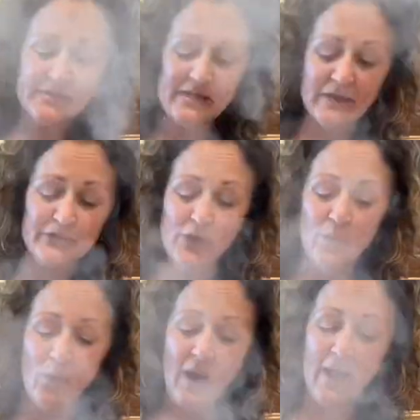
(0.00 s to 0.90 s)
I don't
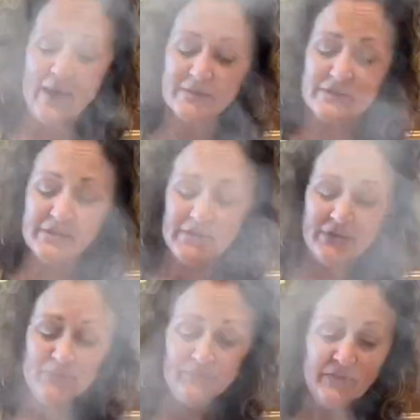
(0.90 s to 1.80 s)
want,
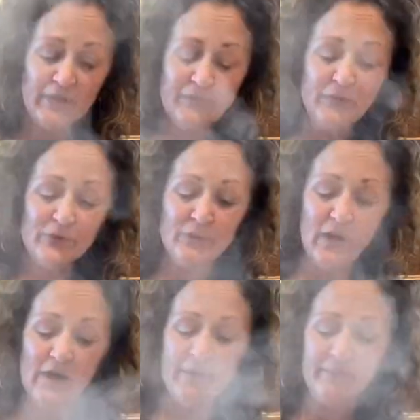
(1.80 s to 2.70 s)

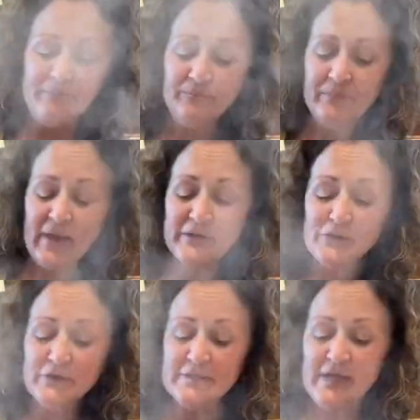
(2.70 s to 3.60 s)
I
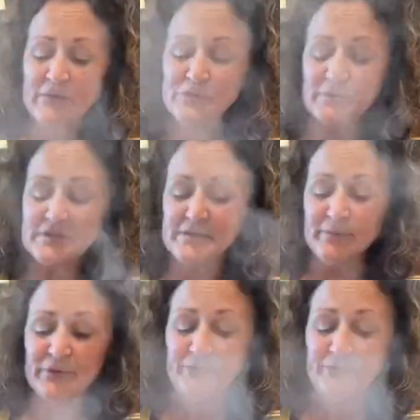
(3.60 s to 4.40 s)
turned it down to a simmer.